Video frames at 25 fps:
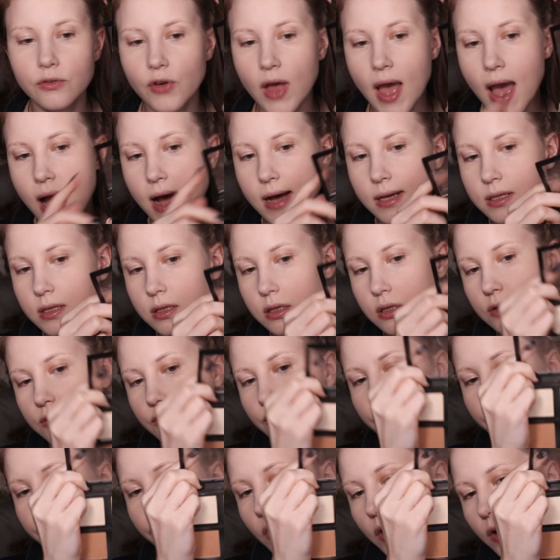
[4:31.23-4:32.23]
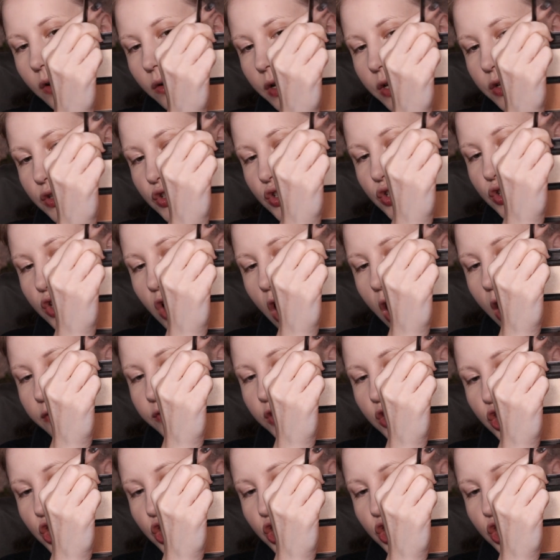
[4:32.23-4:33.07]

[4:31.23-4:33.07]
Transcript: has this very soft